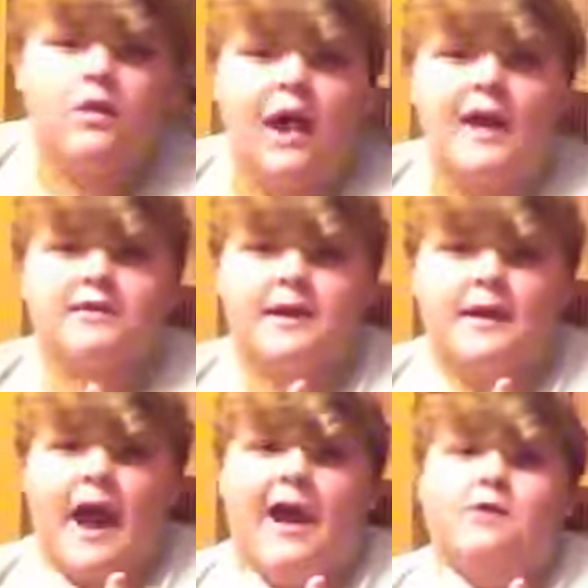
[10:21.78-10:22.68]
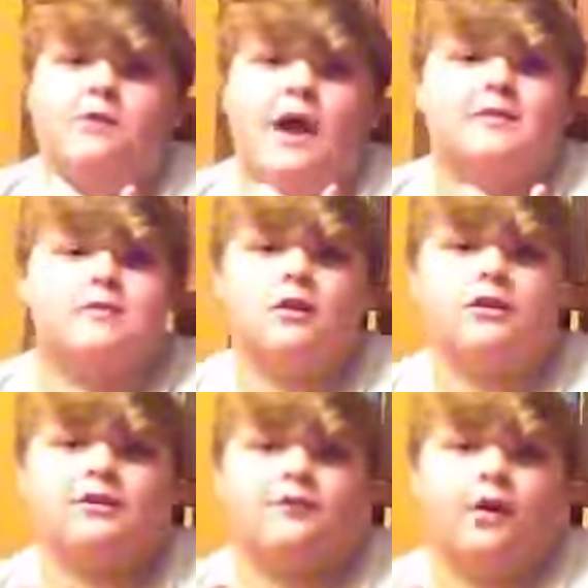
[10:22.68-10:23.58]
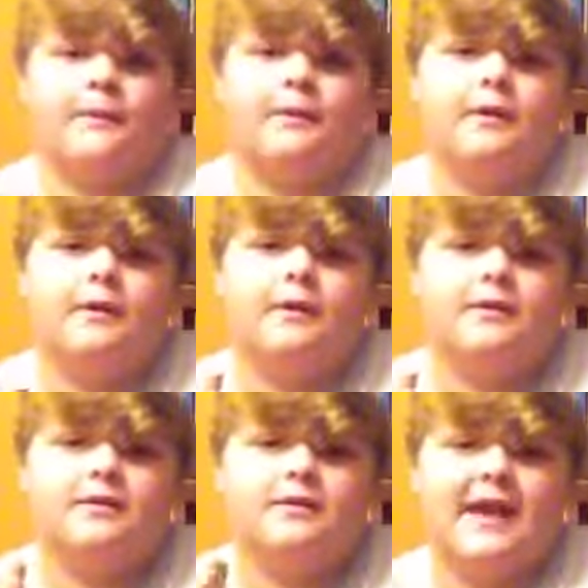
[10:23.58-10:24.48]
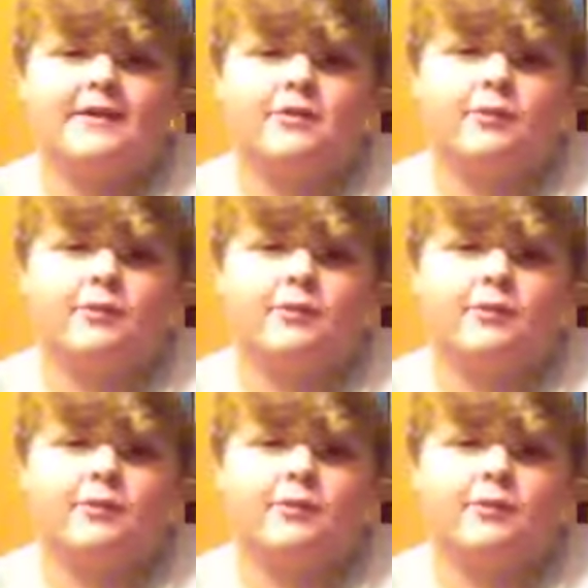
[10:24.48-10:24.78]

I said, I, I started from next